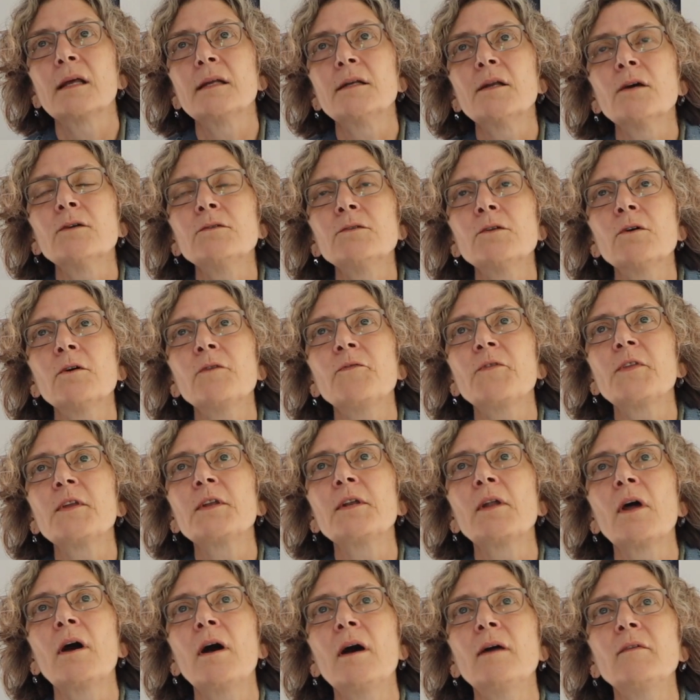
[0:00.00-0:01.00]
I don't know if the
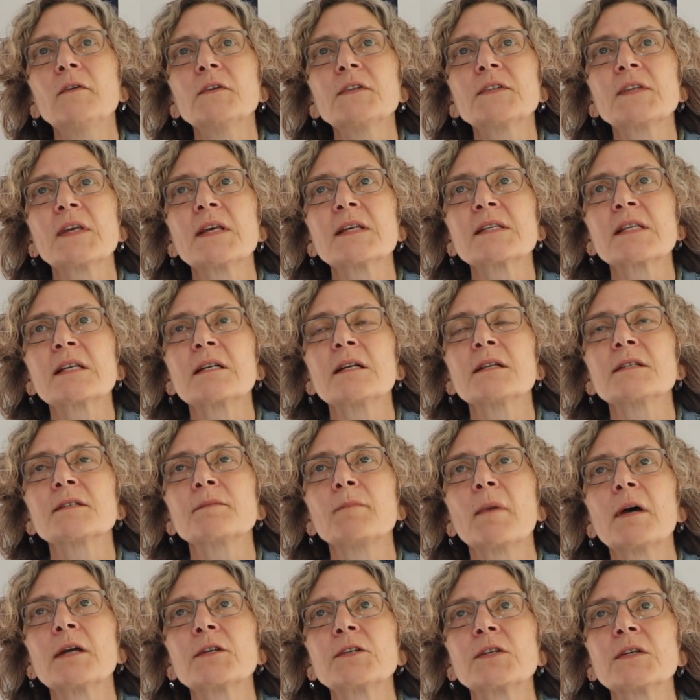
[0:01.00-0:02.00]
novel says it as
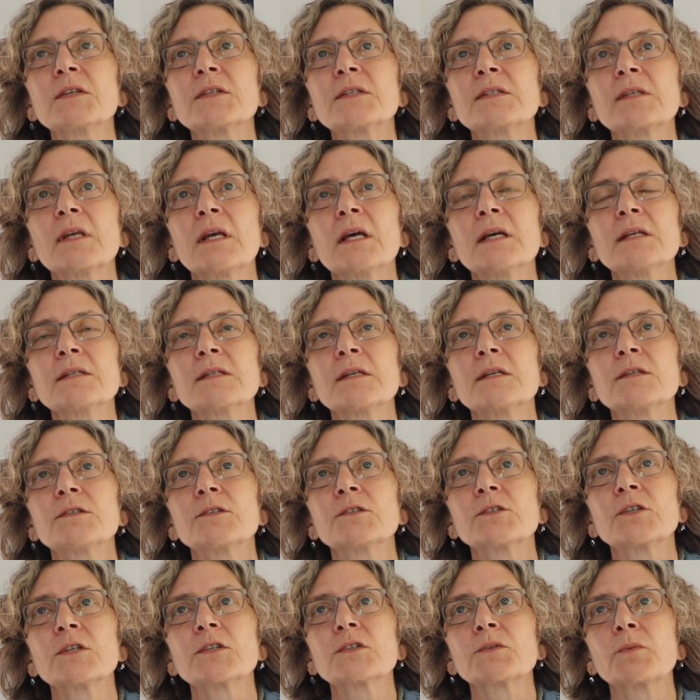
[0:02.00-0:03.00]
much as
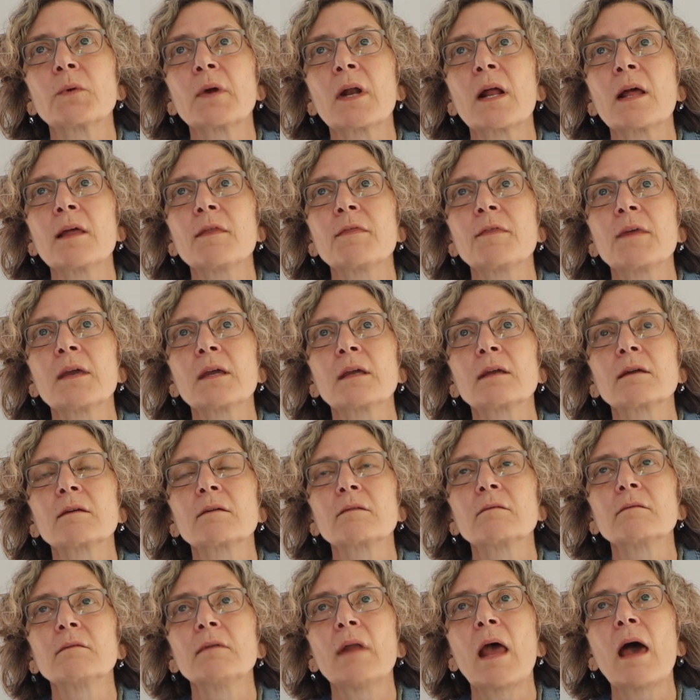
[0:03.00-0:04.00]
it's just what I think
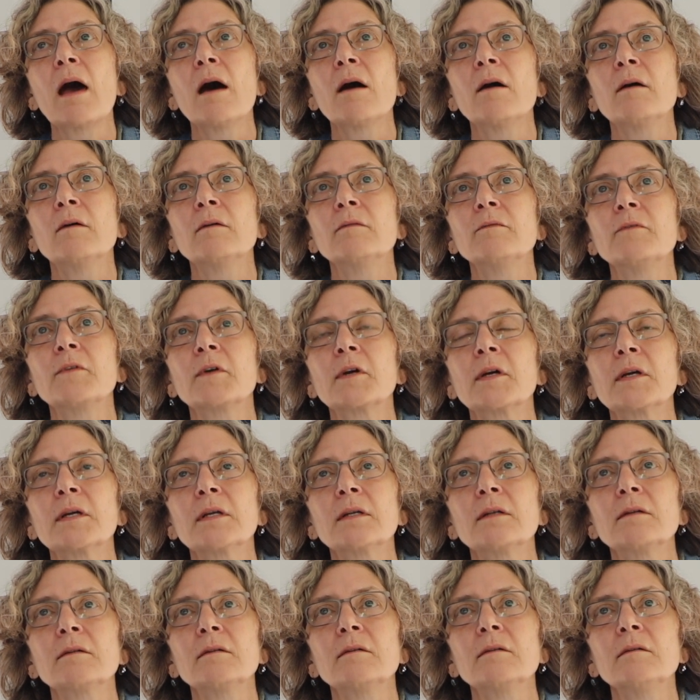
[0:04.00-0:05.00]
now
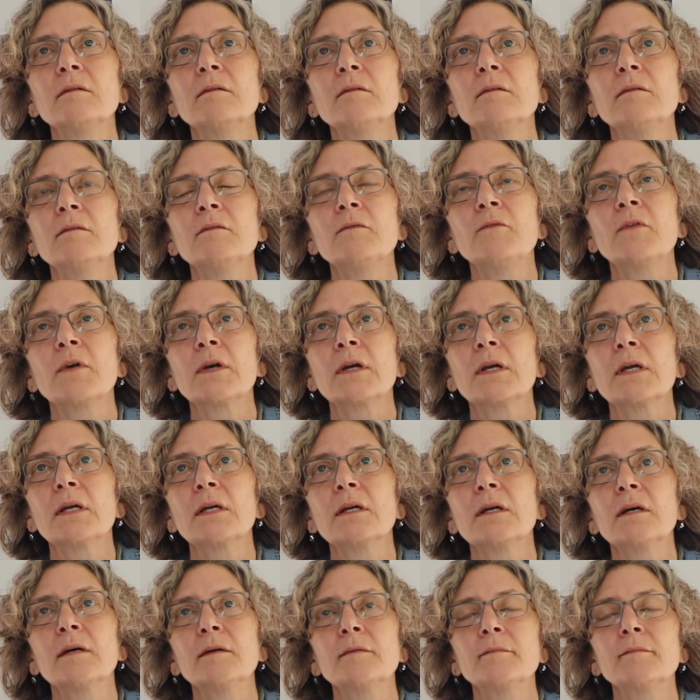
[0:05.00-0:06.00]
very, very